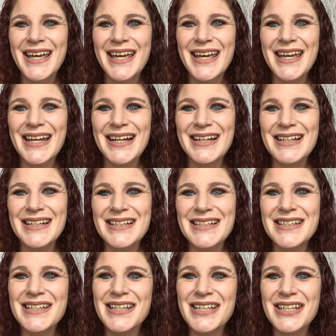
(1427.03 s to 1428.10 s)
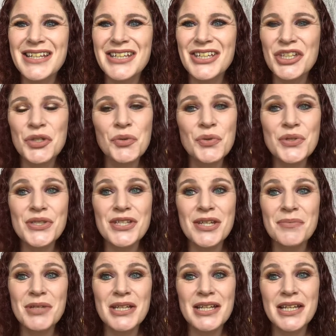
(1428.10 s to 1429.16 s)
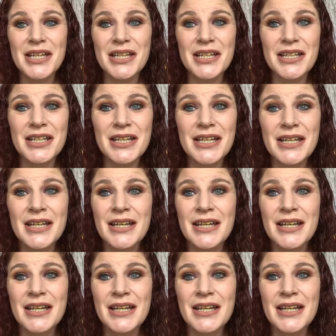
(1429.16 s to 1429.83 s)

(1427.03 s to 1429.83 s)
And you will see me again